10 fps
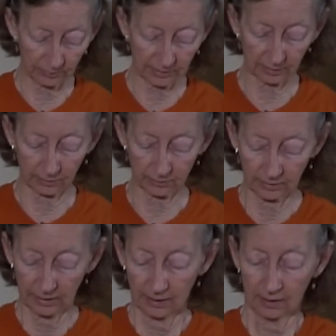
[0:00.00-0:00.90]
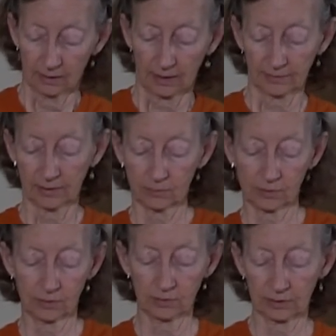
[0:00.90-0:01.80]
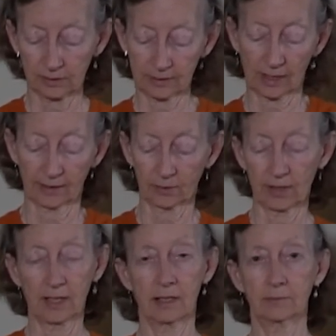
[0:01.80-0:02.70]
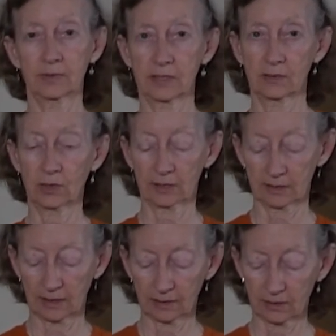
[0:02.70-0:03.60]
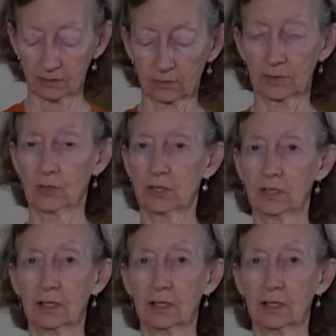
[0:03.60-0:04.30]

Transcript: So I think we're going to do a little diagram which suggests that, so which seed.